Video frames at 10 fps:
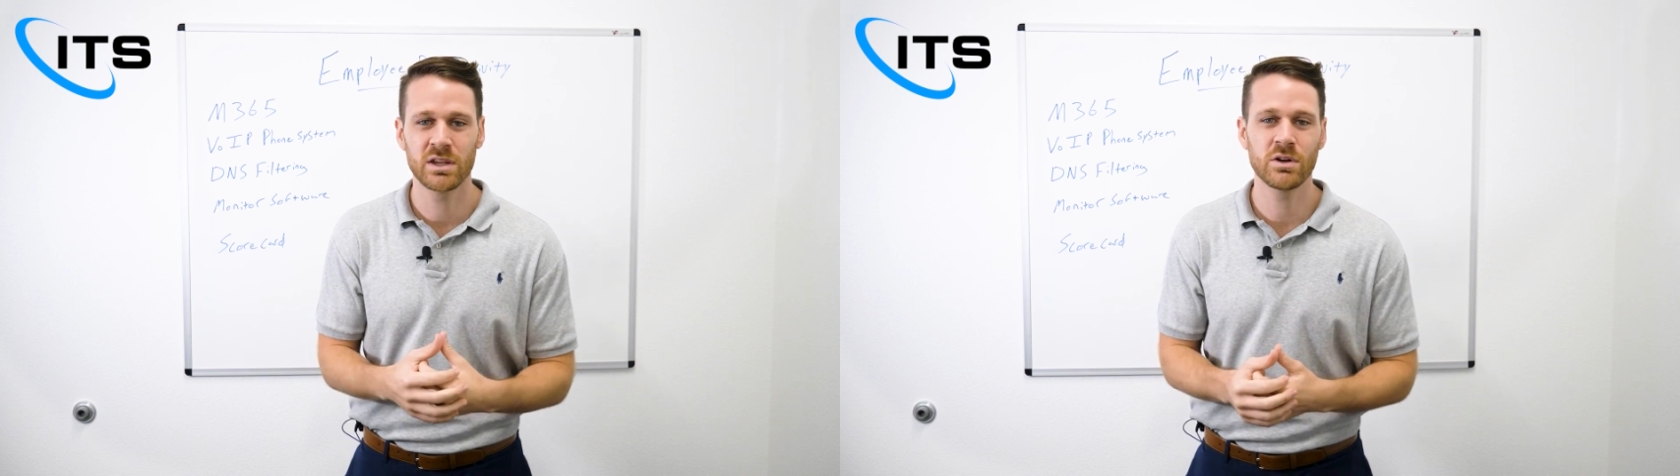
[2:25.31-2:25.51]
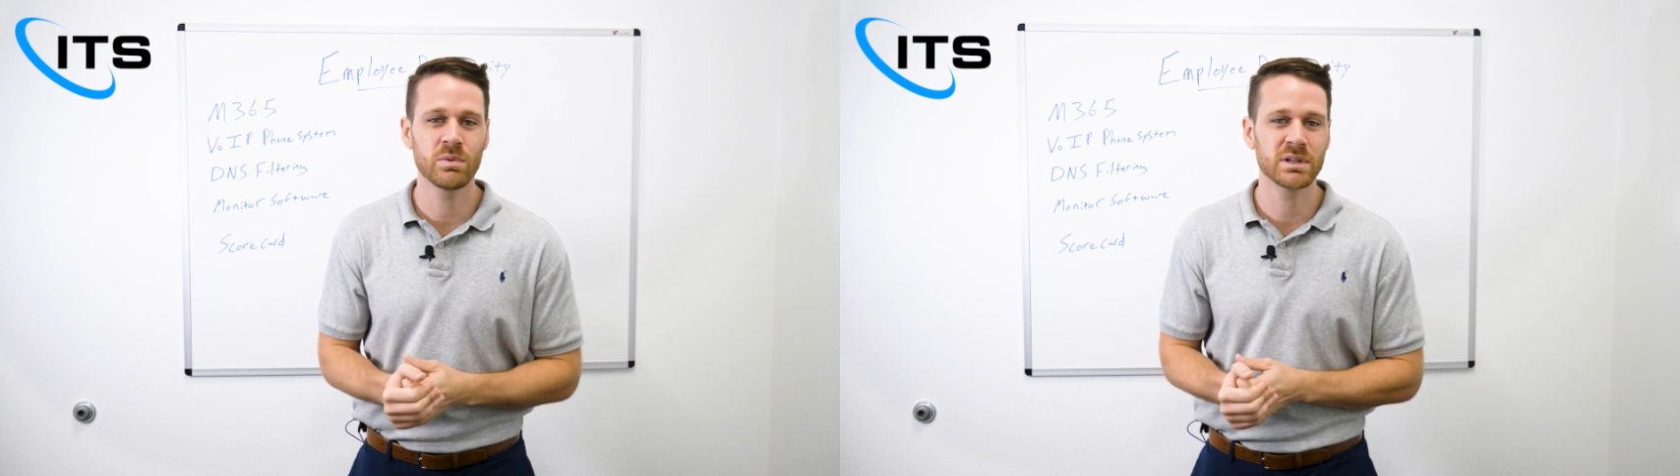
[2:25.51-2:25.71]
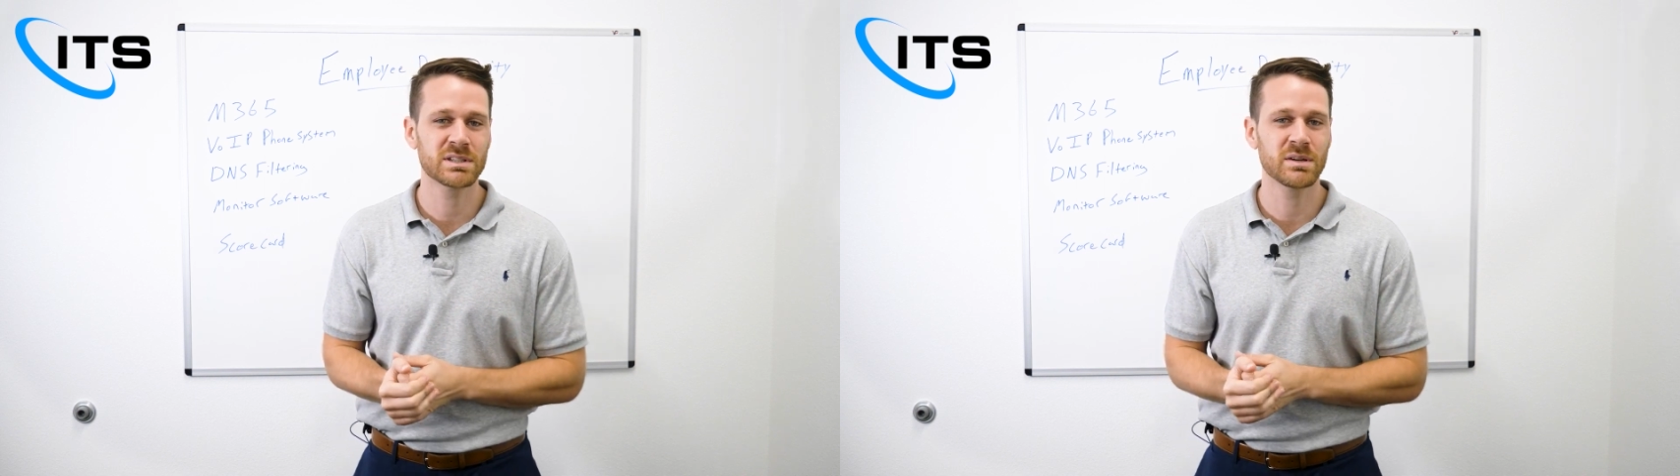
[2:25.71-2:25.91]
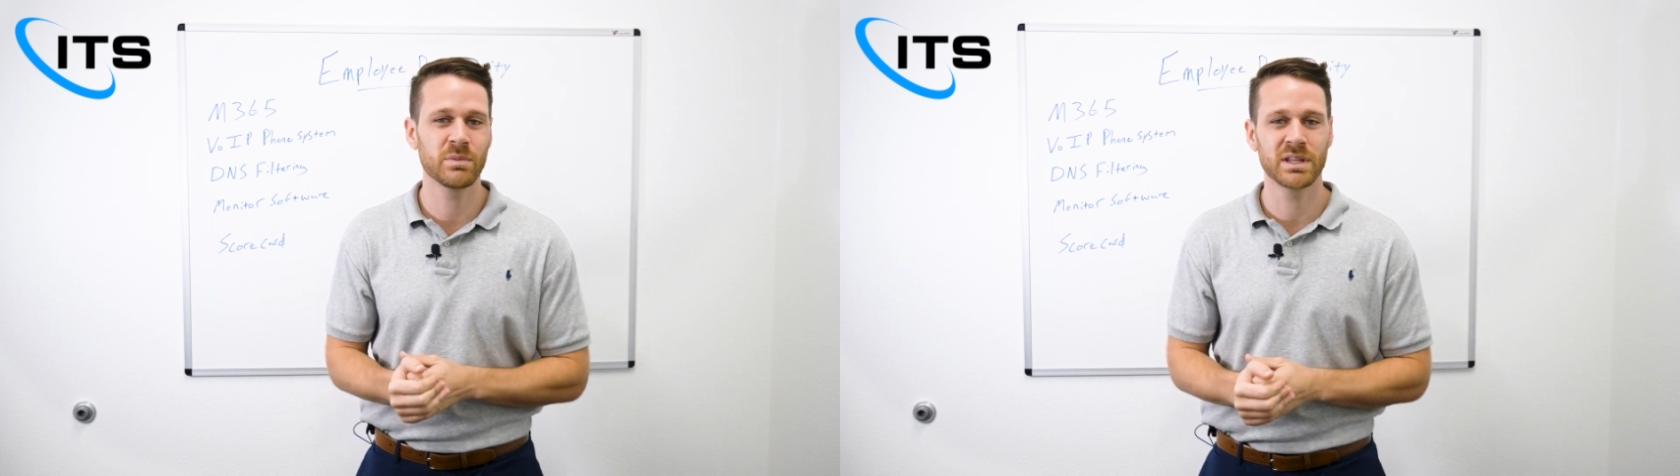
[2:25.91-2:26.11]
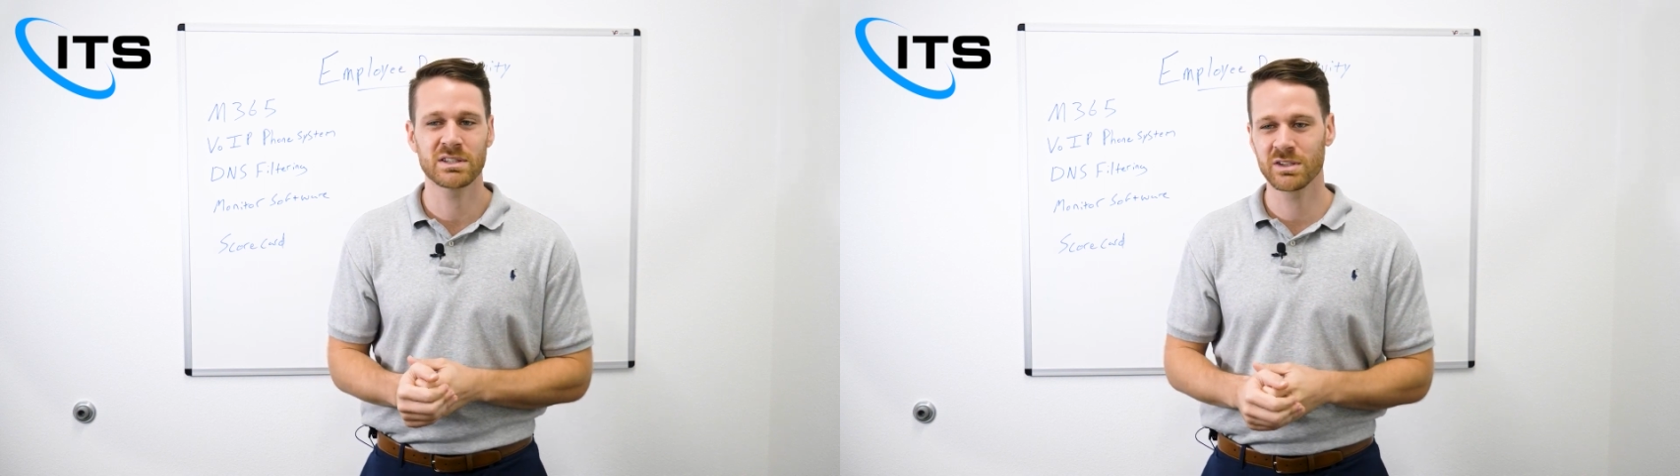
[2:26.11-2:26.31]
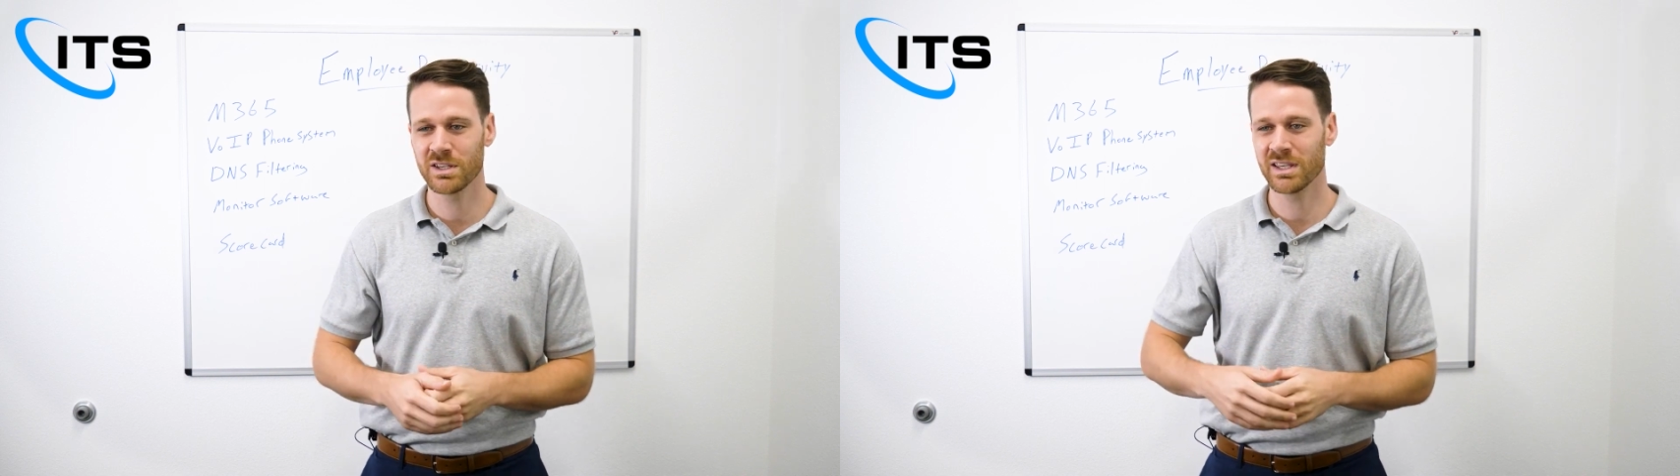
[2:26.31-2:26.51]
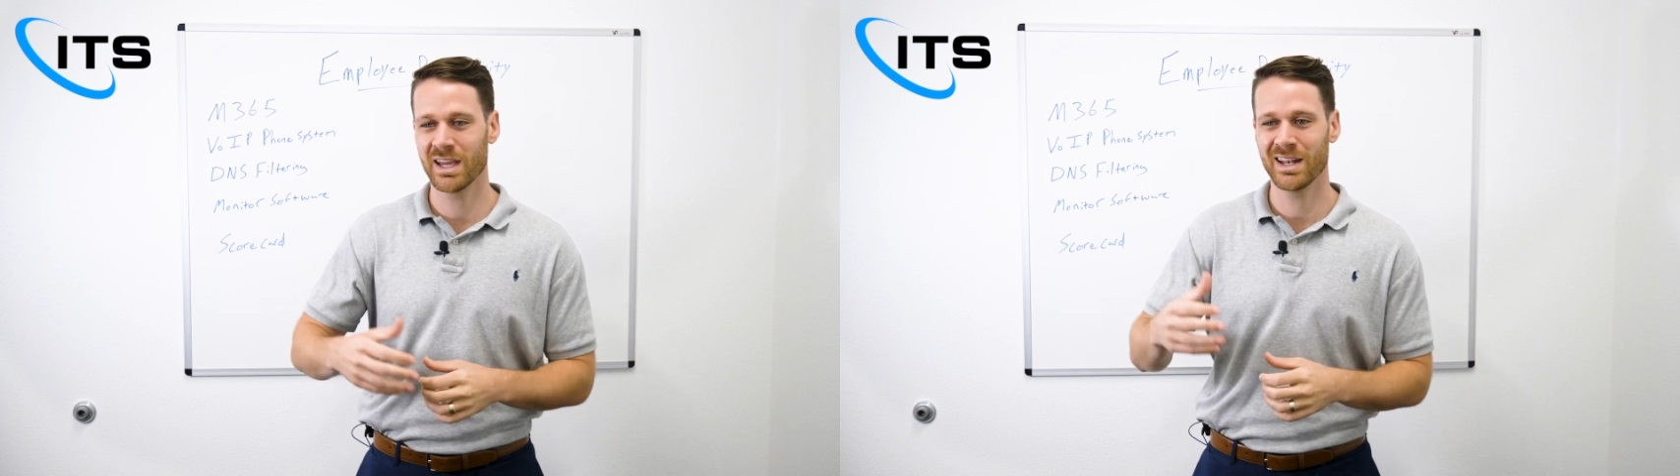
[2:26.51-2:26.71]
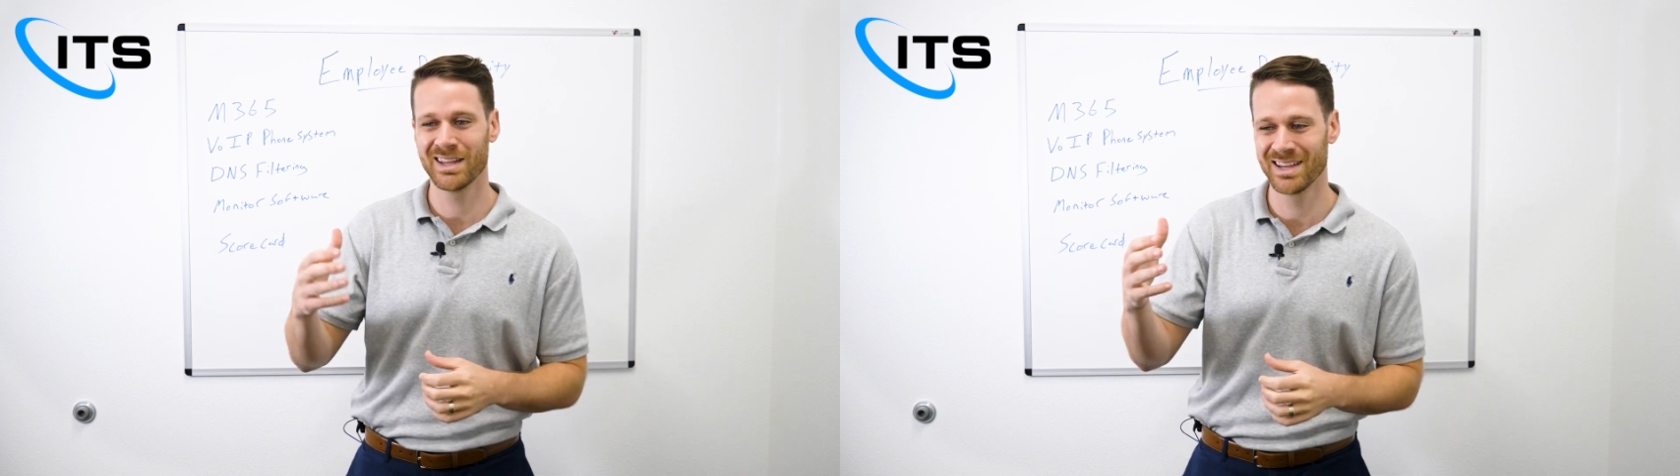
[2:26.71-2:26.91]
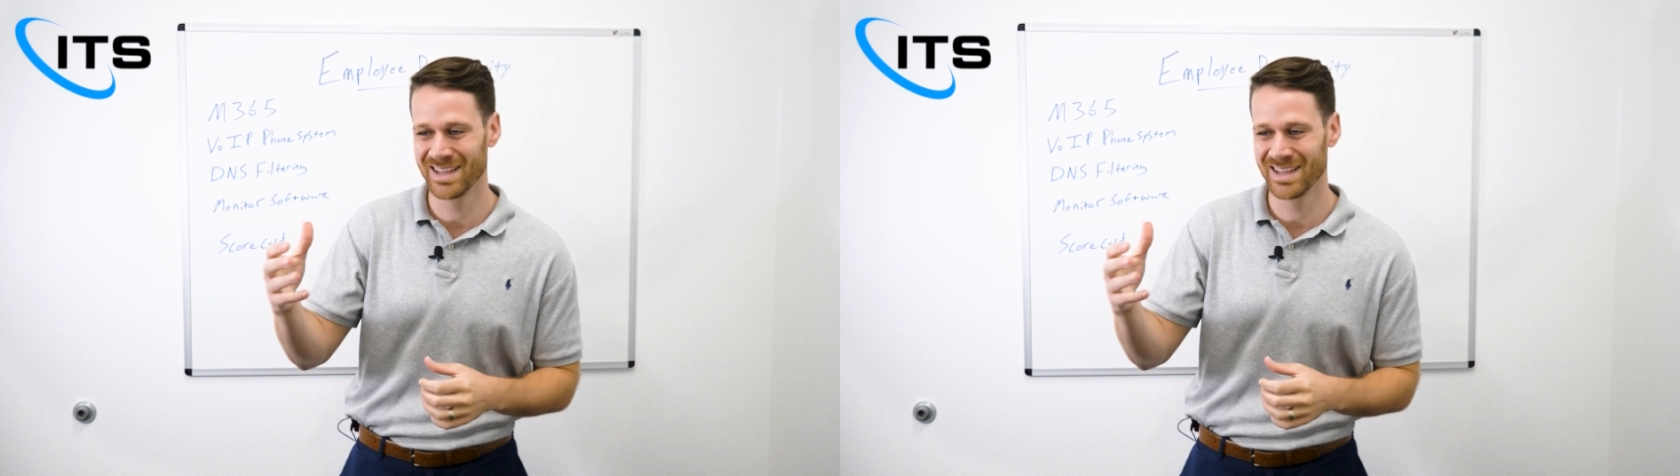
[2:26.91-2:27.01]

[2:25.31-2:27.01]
You don't want someone that's looking at